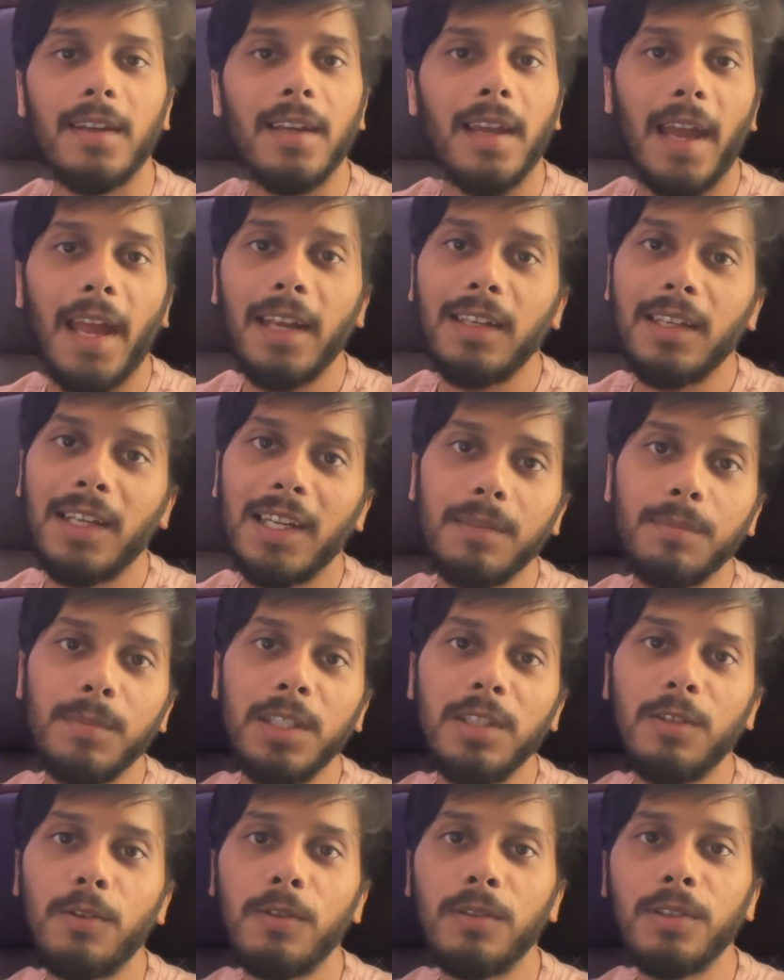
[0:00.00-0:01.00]
And let me
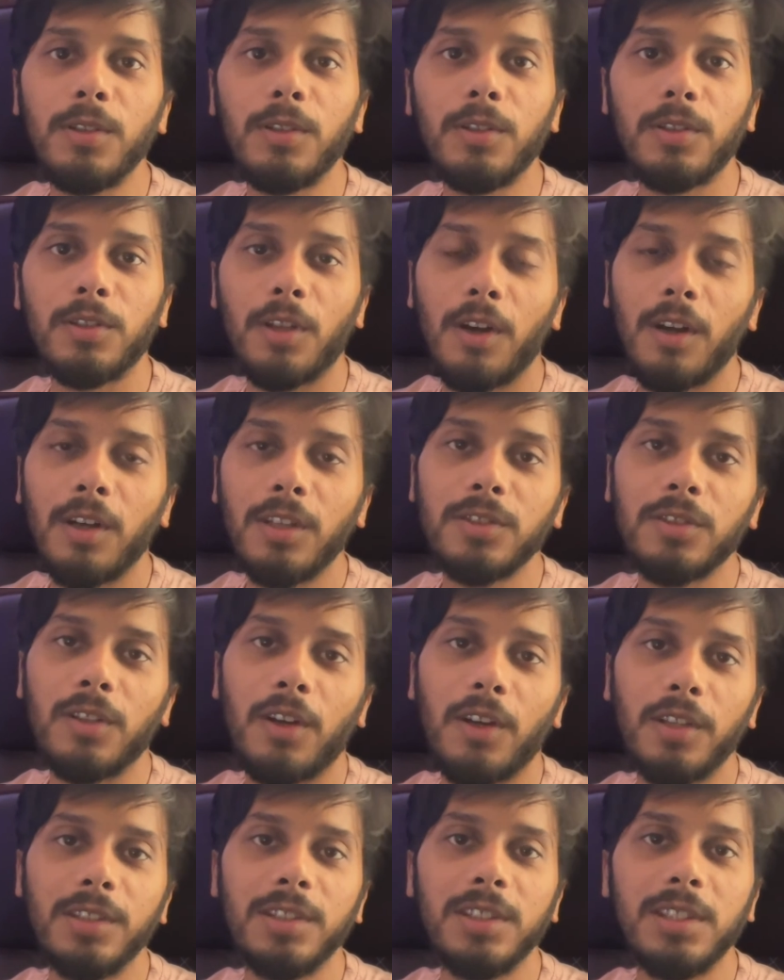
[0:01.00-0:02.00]
know your thoughts
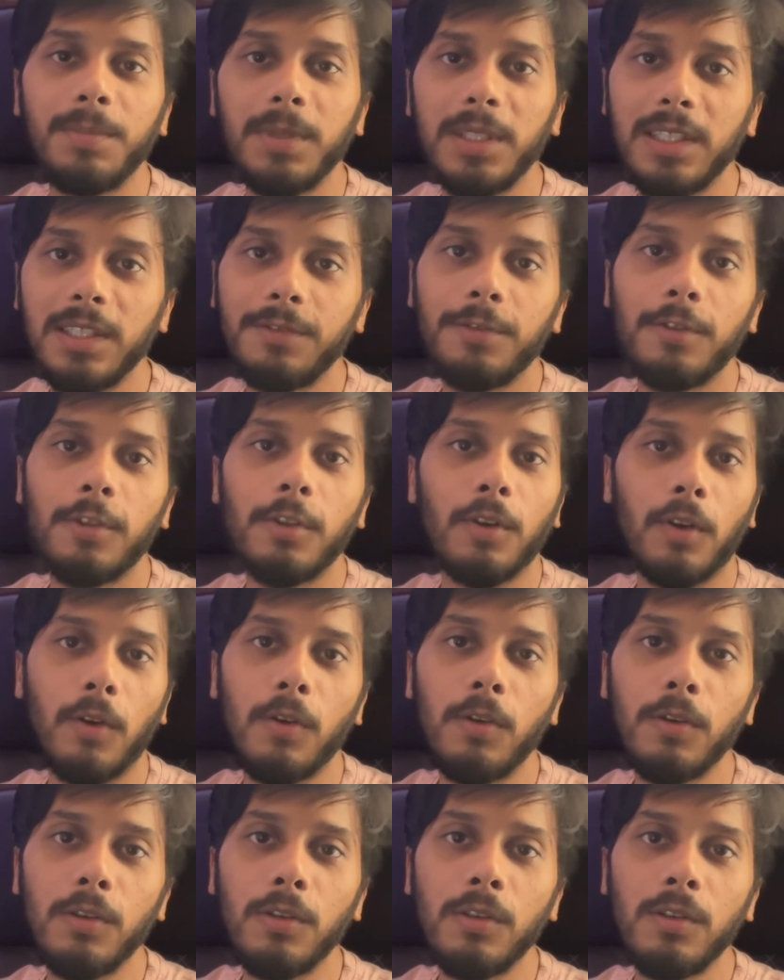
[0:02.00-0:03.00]
on GPT
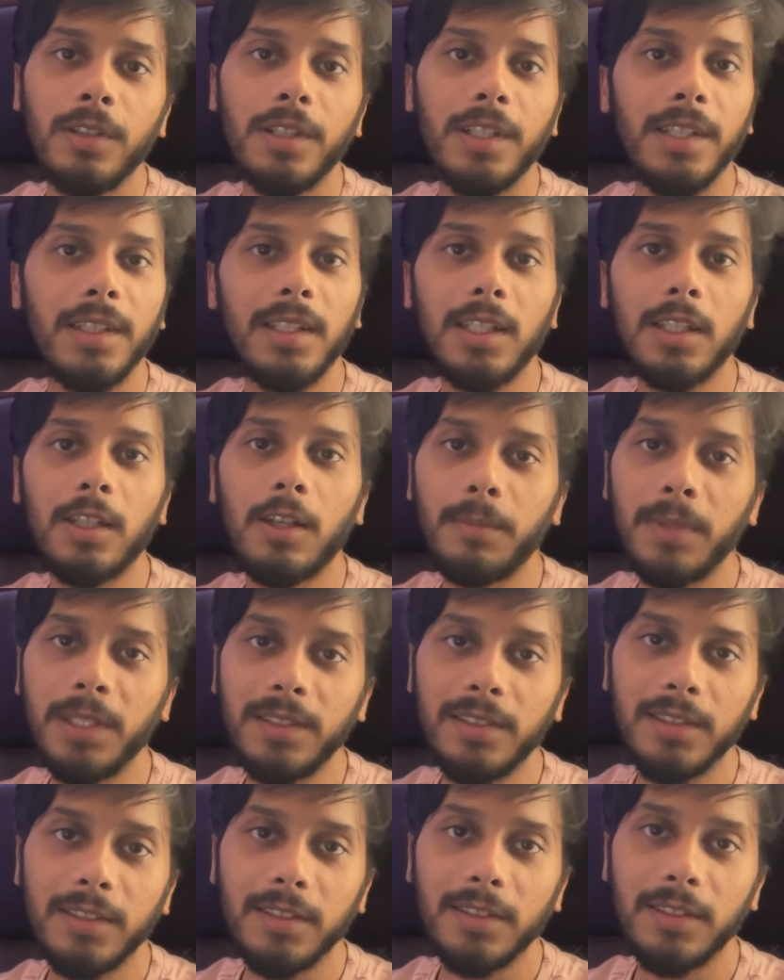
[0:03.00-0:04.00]
4o in the
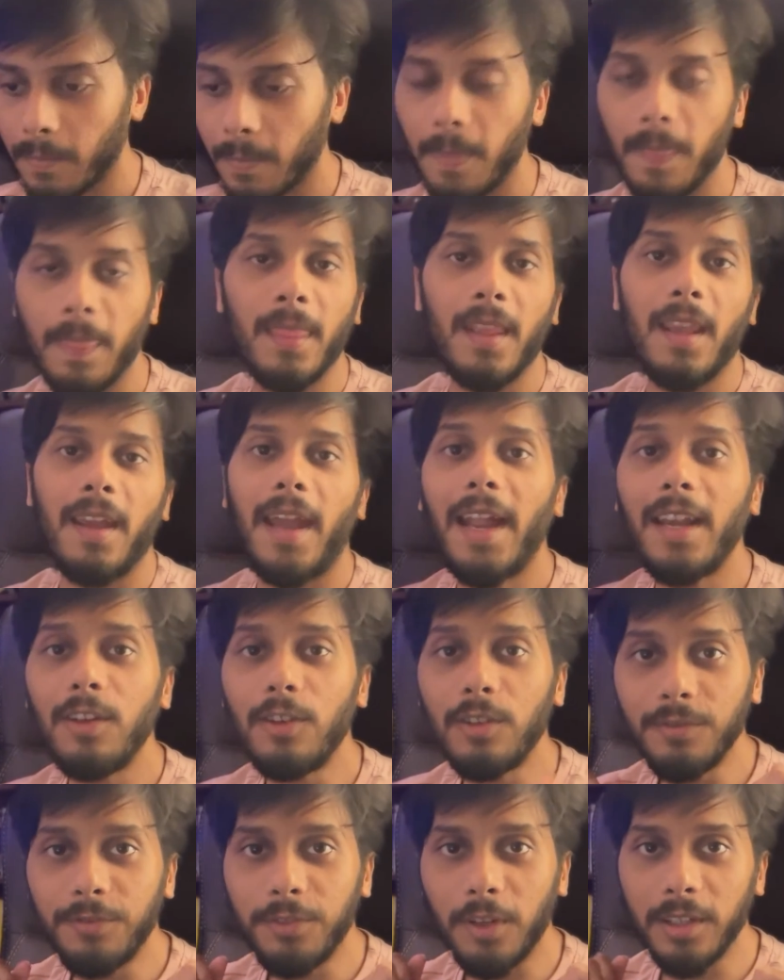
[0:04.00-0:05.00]
comments. And
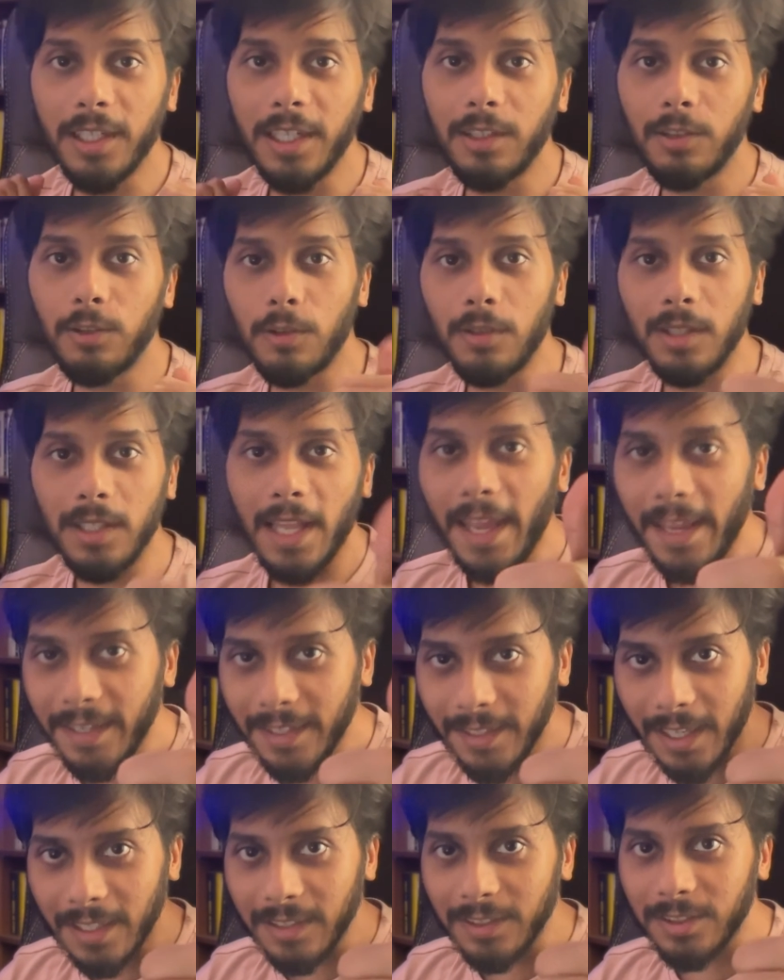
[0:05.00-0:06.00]
don't forget to like
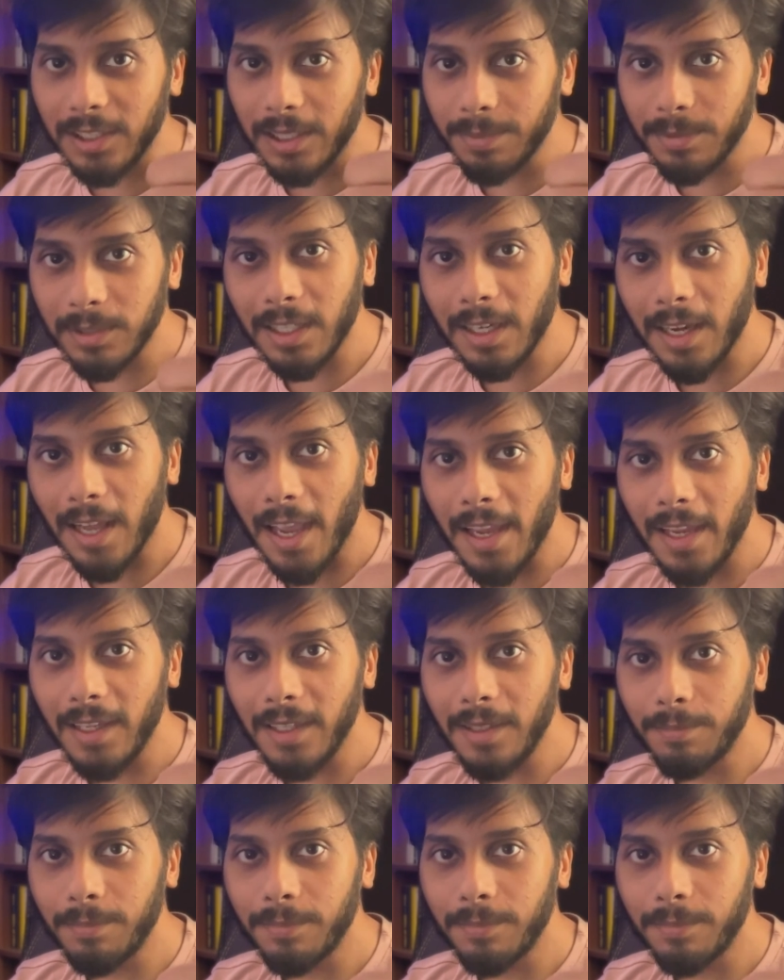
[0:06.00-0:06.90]
and subscribe.